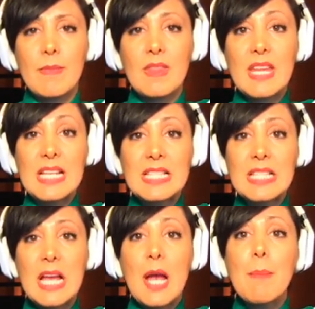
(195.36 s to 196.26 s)
This
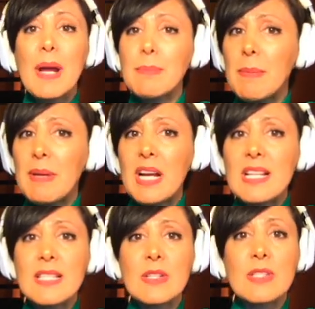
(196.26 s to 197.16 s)
might be
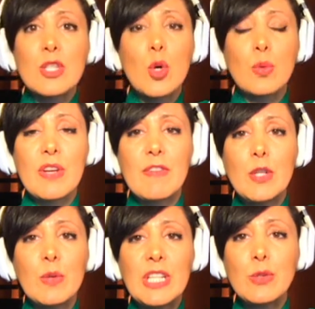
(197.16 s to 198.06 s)
because there is no
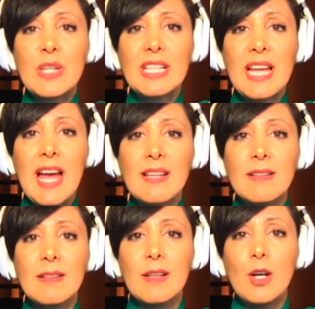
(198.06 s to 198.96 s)
revenue in doing that
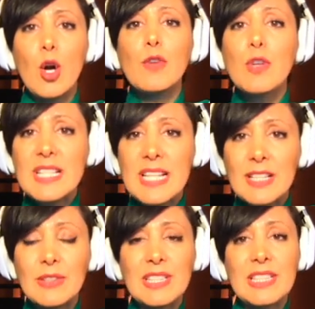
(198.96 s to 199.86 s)
or for
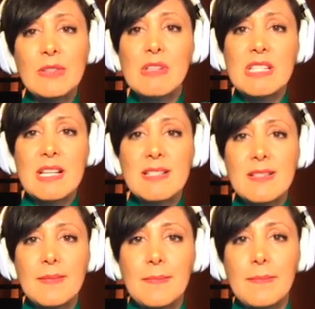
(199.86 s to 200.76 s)
security
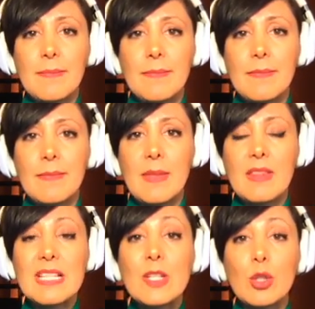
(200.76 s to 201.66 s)
reasons.
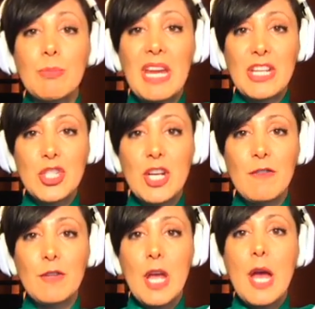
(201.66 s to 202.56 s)
This could be achieved
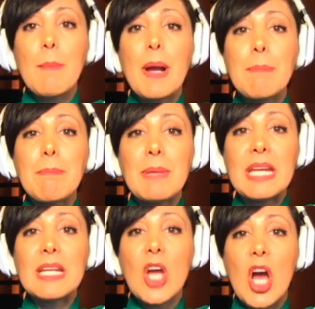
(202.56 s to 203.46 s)
by
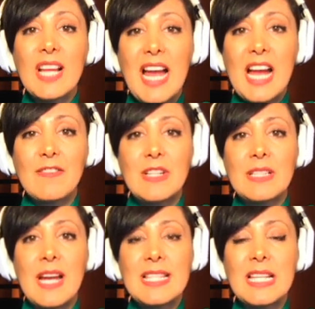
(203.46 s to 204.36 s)
B not
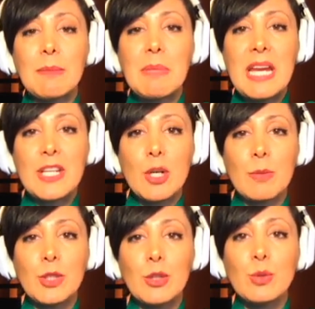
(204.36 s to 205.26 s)
advertising
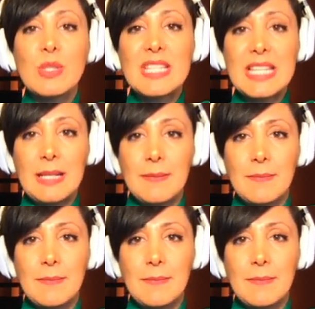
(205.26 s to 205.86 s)
BAW to C.